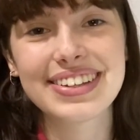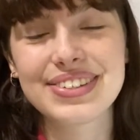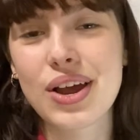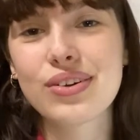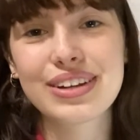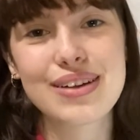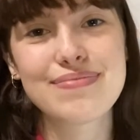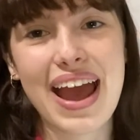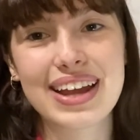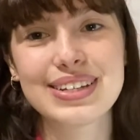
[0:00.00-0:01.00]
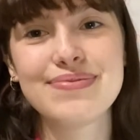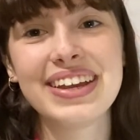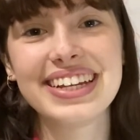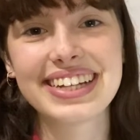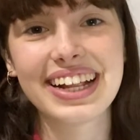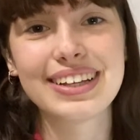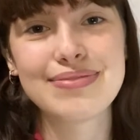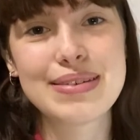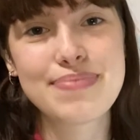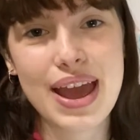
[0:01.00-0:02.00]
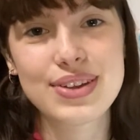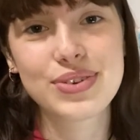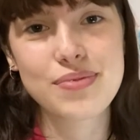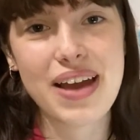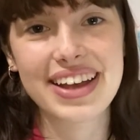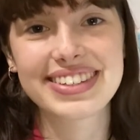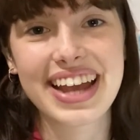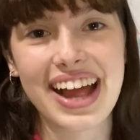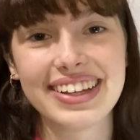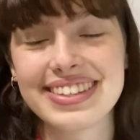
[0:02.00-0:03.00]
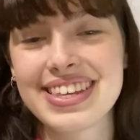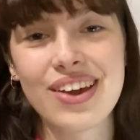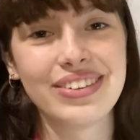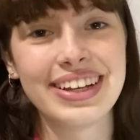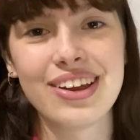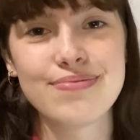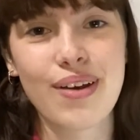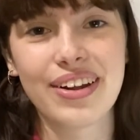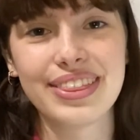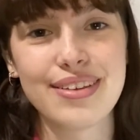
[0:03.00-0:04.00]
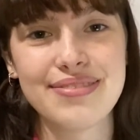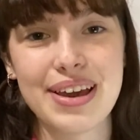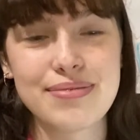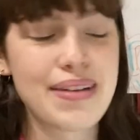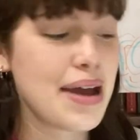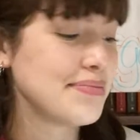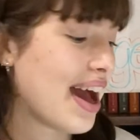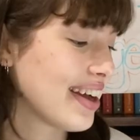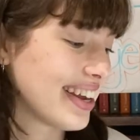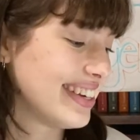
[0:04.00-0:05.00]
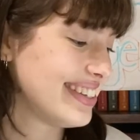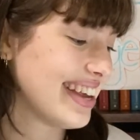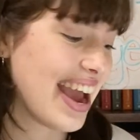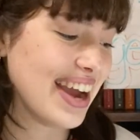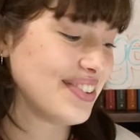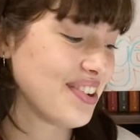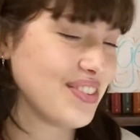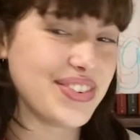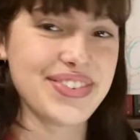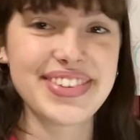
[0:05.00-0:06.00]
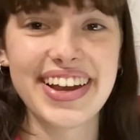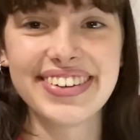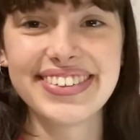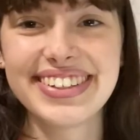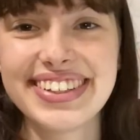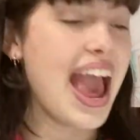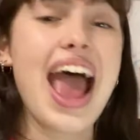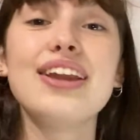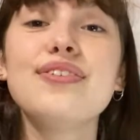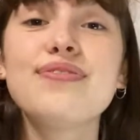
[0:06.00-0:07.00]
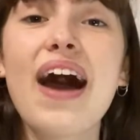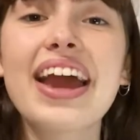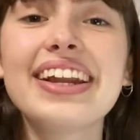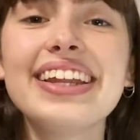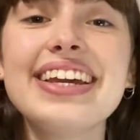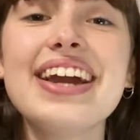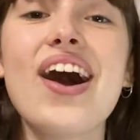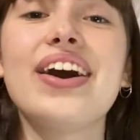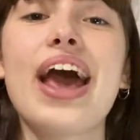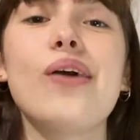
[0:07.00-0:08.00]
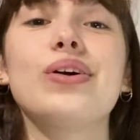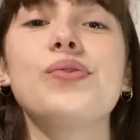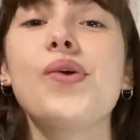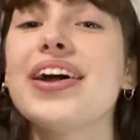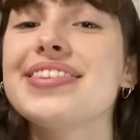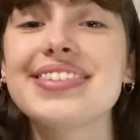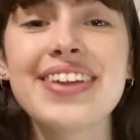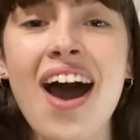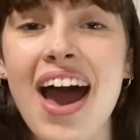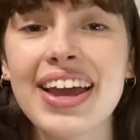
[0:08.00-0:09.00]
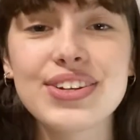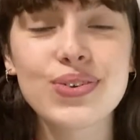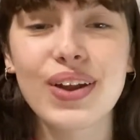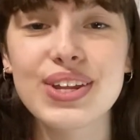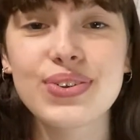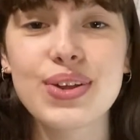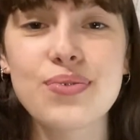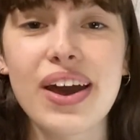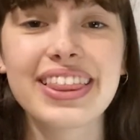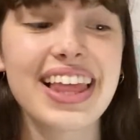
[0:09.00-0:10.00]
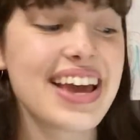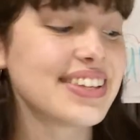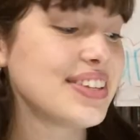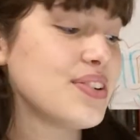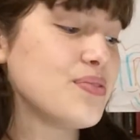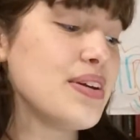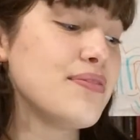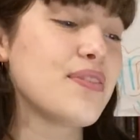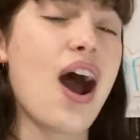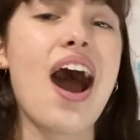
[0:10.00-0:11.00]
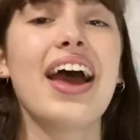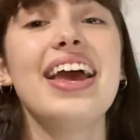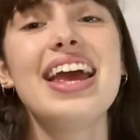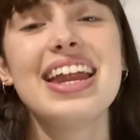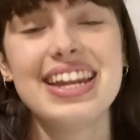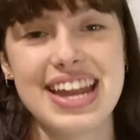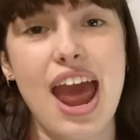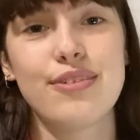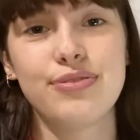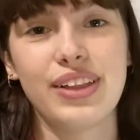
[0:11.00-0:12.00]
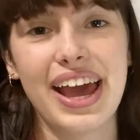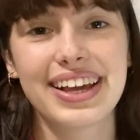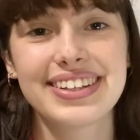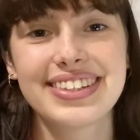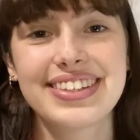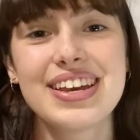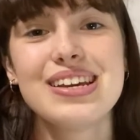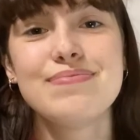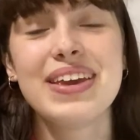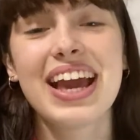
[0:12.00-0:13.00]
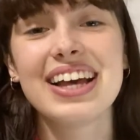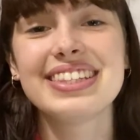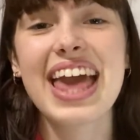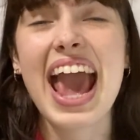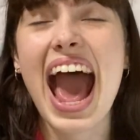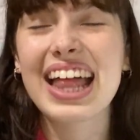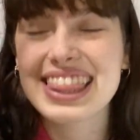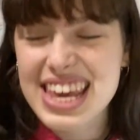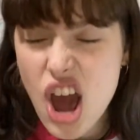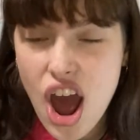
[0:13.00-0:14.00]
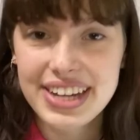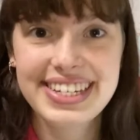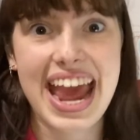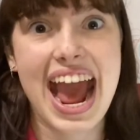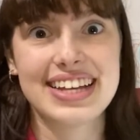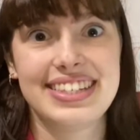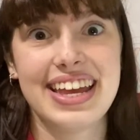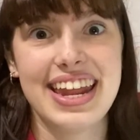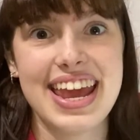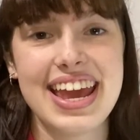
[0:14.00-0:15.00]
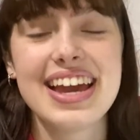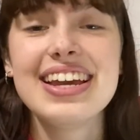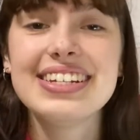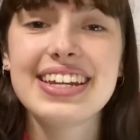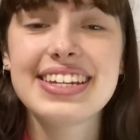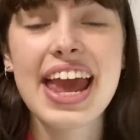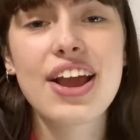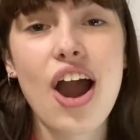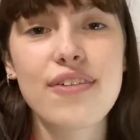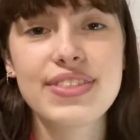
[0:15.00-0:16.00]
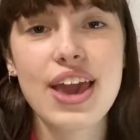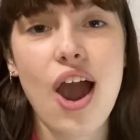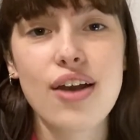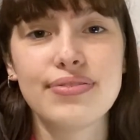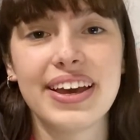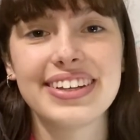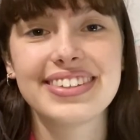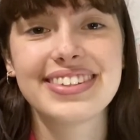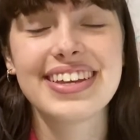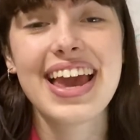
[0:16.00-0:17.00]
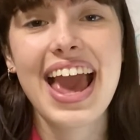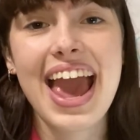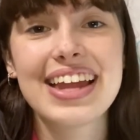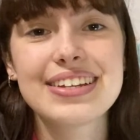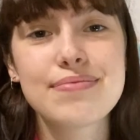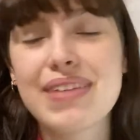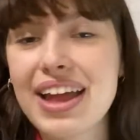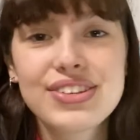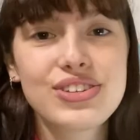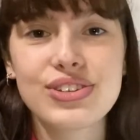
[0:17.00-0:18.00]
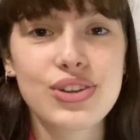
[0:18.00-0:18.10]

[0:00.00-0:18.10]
don't come back to me telling me Pedro Pascal is the only good part in the film. I'm not gonna say I told you so. And finally, on our What's Not in 2021 list, we've got Netflix, because they had the audacity to take off The Office. And that's just